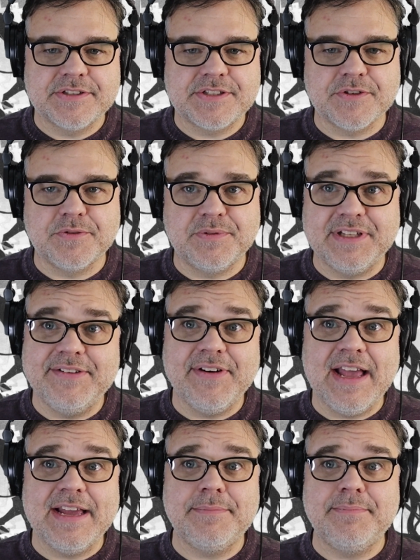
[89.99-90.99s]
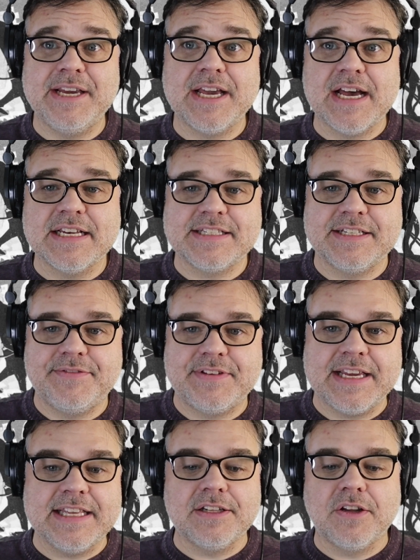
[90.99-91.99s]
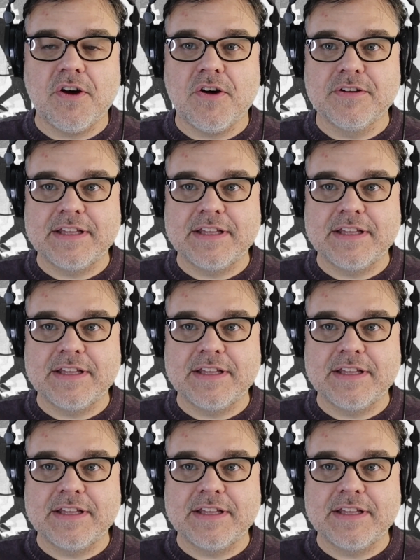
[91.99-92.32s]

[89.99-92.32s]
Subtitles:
So Levi and Mikasa, if they get along,